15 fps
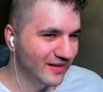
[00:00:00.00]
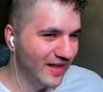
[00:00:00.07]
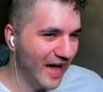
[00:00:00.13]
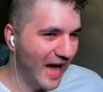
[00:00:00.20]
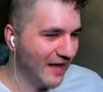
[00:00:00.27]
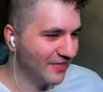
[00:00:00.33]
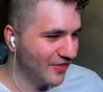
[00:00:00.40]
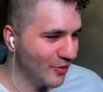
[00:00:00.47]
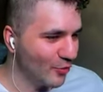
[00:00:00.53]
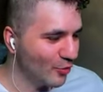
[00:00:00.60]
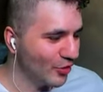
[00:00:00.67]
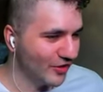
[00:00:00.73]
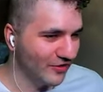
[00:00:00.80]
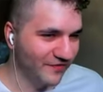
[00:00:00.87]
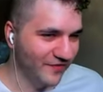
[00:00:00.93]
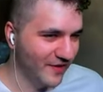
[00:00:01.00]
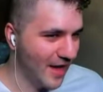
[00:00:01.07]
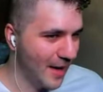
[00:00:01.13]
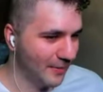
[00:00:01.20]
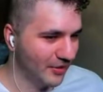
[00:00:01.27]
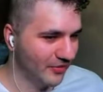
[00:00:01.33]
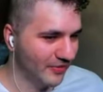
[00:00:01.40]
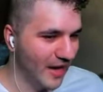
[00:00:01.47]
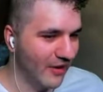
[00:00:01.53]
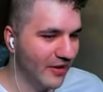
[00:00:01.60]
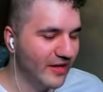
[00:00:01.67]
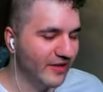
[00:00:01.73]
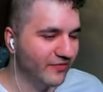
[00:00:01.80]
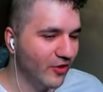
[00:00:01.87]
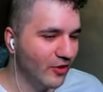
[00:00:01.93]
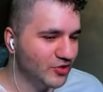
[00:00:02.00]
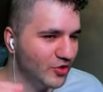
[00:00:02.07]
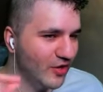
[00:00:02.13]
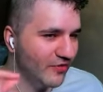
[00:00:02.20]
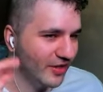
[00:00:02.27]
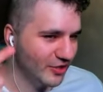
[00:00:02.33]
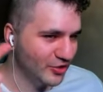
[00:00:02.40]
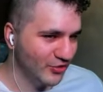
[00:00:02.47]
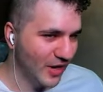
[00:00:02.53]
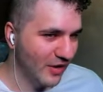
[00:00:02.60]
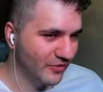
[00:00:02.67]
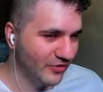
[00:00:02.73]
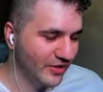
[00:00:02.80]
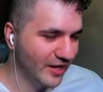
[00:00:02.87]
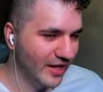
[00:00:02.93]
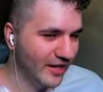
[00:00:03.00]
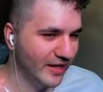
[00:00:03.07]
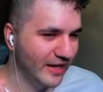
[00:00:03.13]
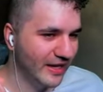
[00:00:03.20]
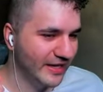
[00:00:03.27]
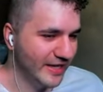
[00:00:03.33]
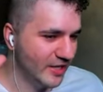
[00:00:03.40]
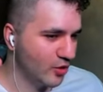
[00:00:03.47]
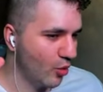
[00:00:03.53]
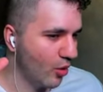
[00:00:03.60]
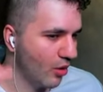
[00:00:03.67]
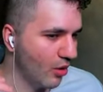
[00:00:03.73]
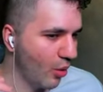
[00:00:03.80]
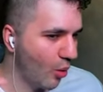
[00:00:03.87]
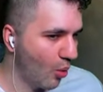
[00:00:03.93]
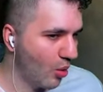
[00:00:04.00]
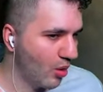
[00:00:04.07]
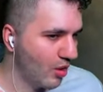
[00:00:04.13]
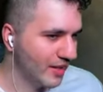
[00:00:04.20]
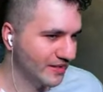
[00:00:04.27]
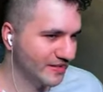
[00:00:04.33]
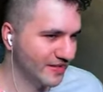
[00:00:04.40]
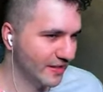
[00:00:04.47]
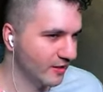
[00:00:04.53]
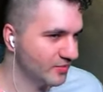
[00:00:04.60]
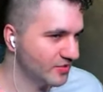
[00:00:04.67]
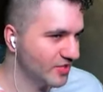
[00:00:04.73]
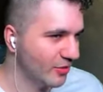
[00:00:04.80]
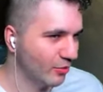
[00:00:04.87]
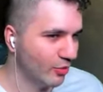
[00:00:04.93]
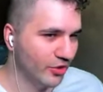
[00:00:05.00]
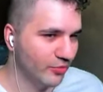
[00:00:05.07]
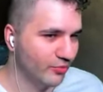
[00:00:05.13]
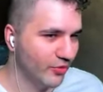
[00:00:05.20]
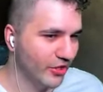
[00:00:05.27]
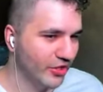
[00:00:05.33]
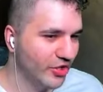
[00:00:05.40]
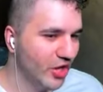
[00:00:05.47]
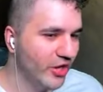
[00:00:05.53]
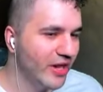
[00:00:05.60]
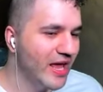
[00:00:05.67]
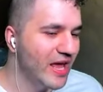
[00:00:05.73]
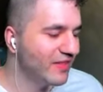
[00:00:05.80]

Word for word: I think we're looking phenomenal now. As long as you have, like, a drown in Ichor or a Serum Snare, we're looking pretty good.